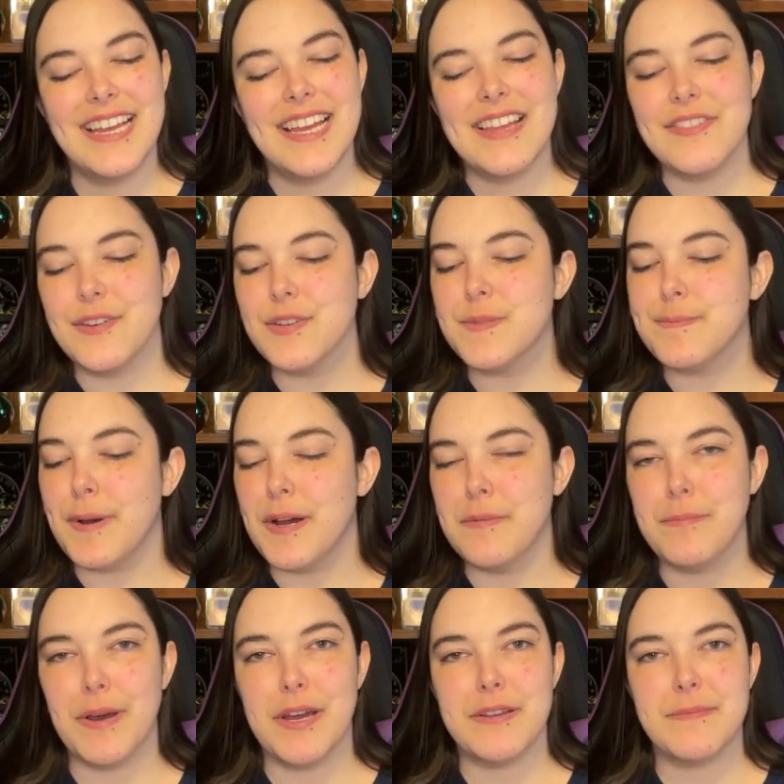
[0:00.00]
Those
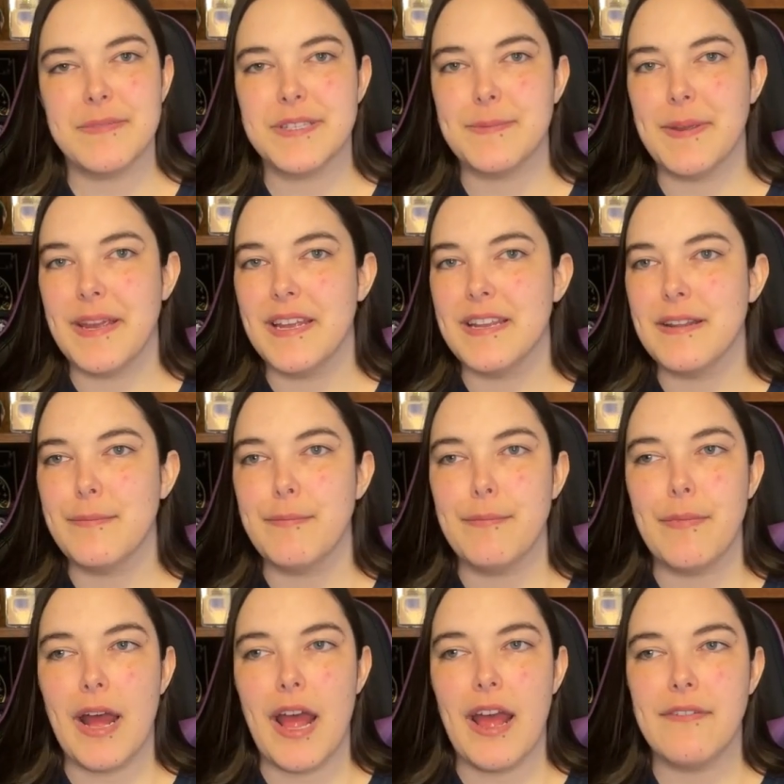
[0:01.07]
bonbons, man.
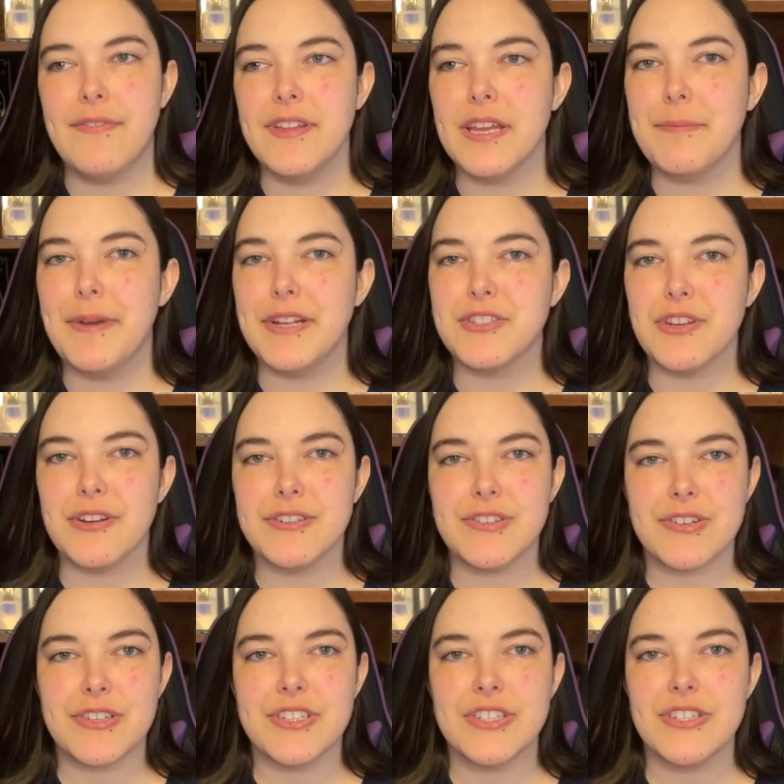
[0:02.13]
I feel like my jaws
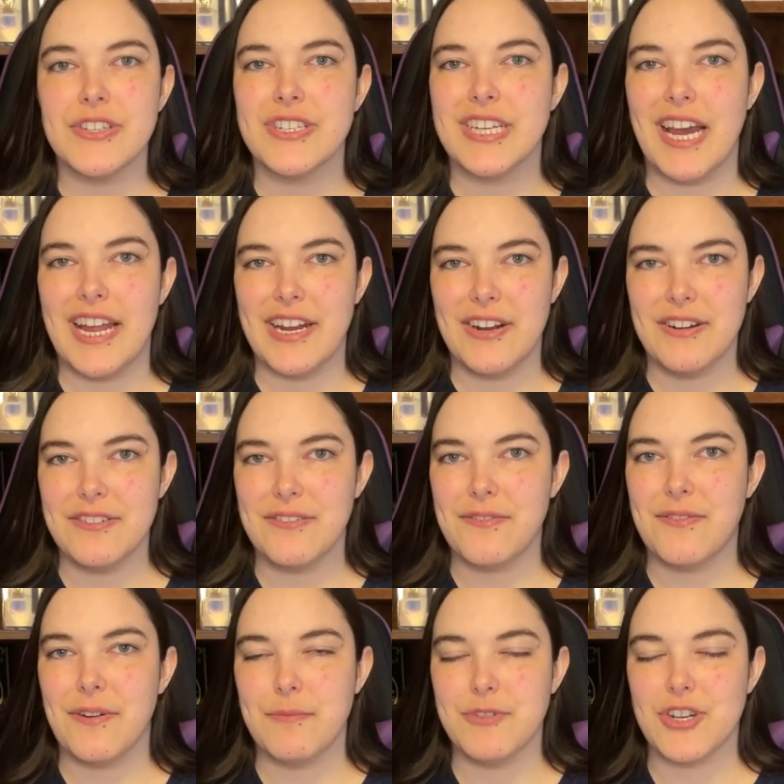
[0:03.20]
are still tired
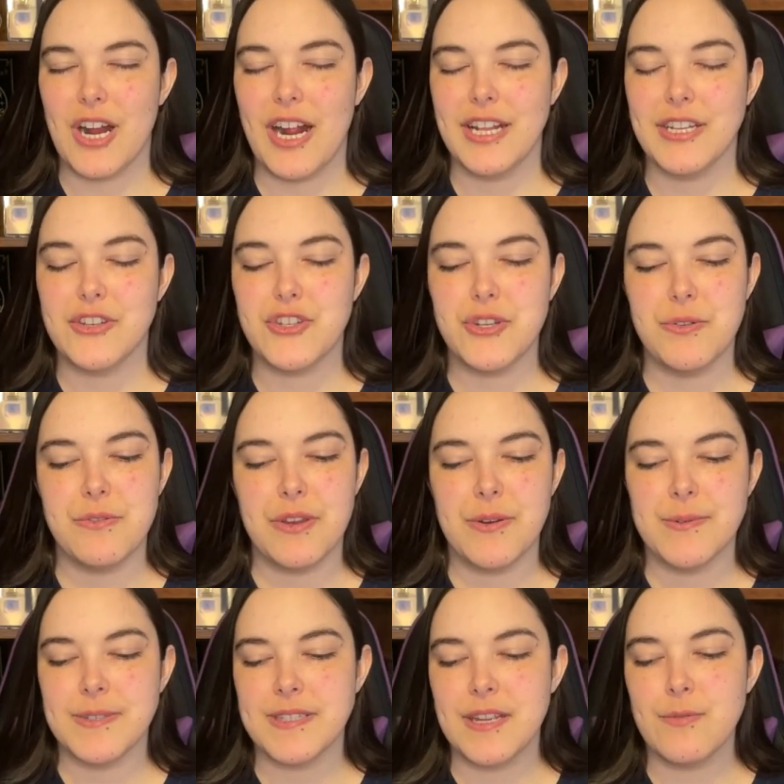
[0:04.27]
from trying to chew
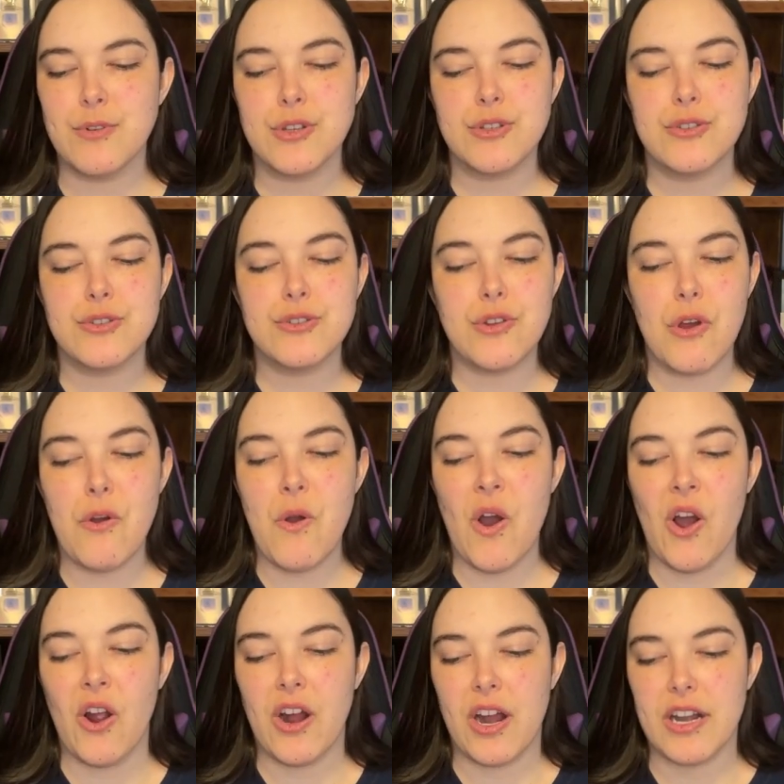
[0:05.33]
those. They were so
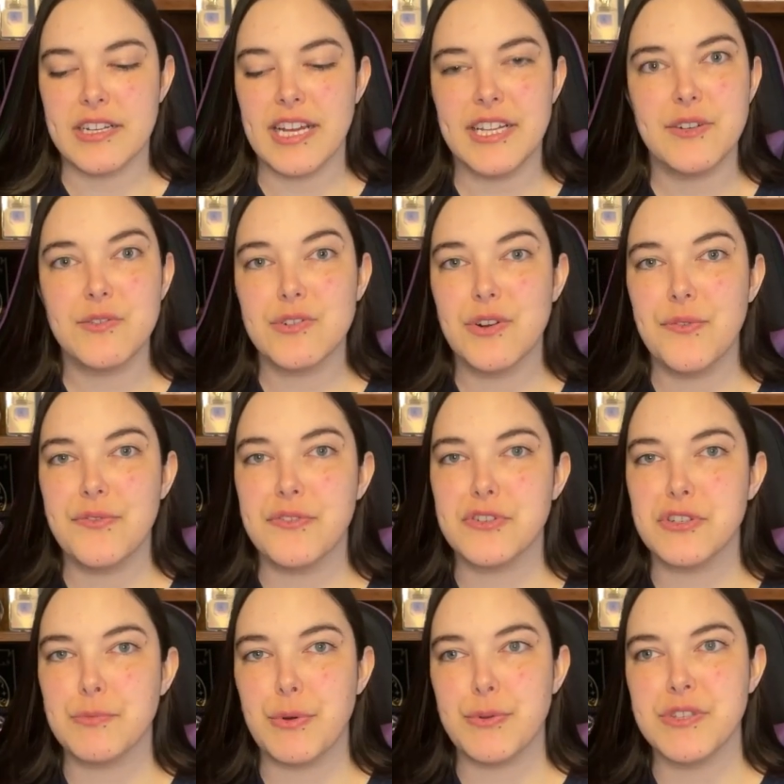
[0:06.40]
hard. I don't know if they're
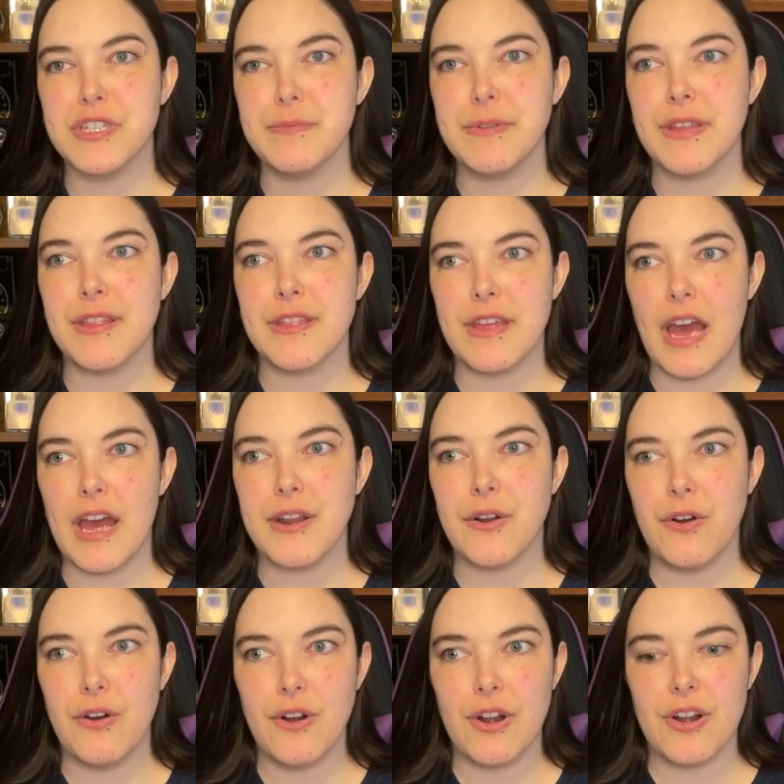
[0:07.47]
supposed to be that
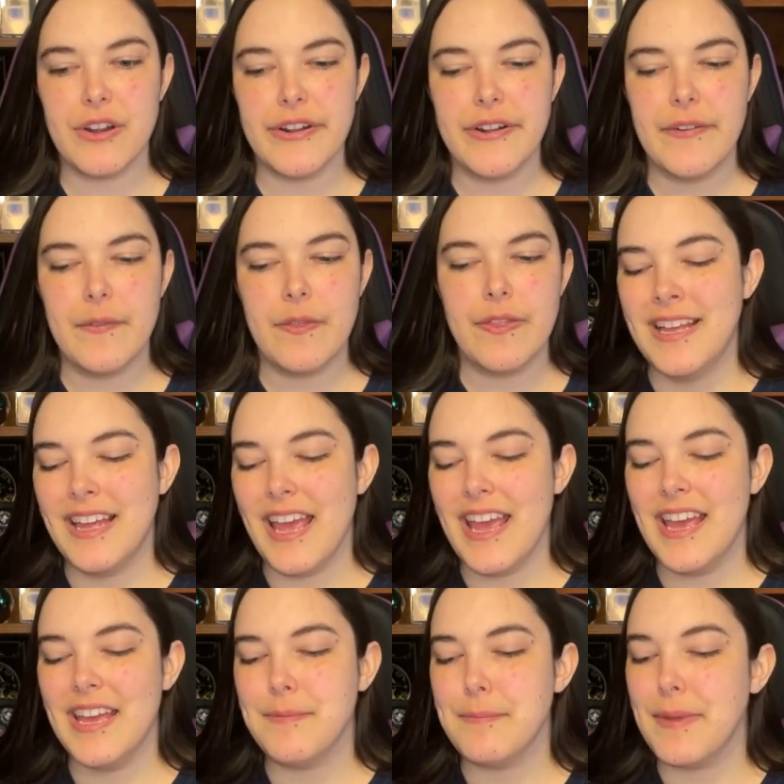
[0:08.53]
hard.
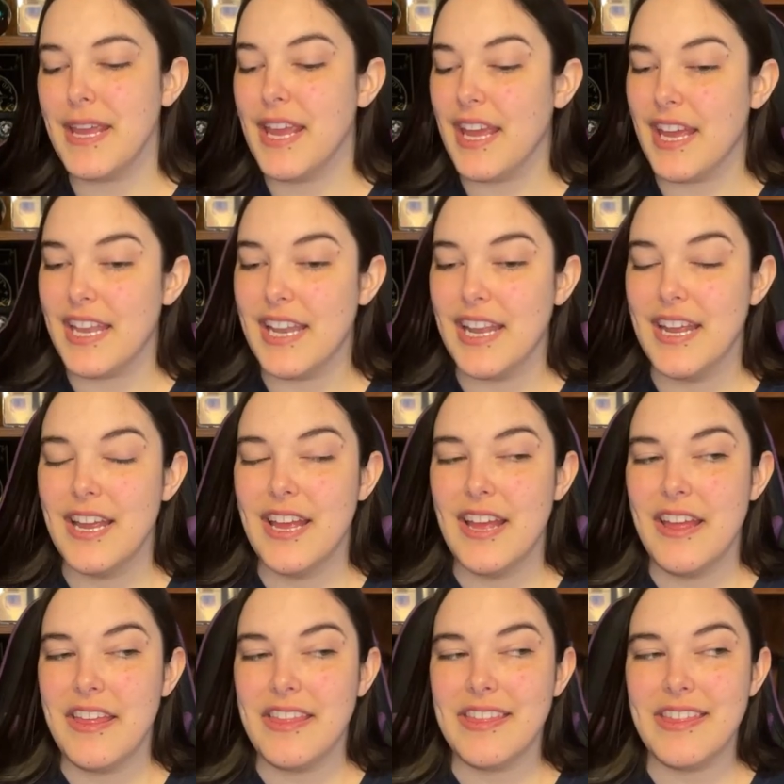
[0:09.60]
And man,
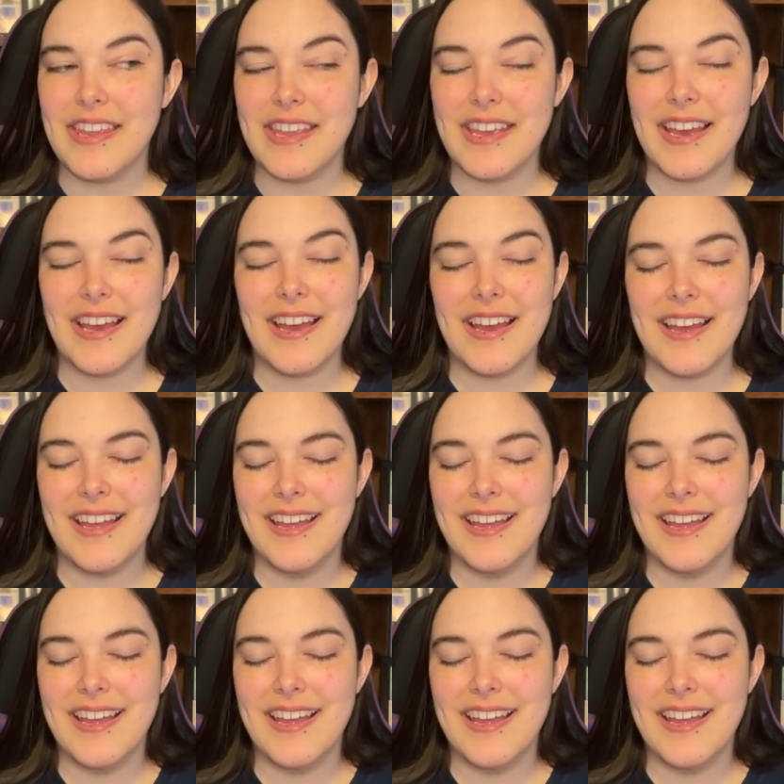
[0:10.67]
the